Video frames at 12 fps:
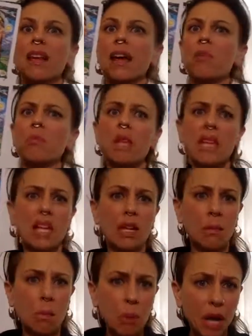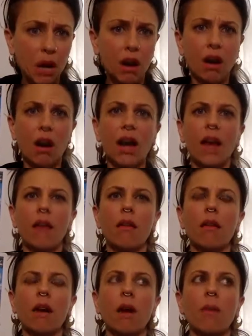and being bare and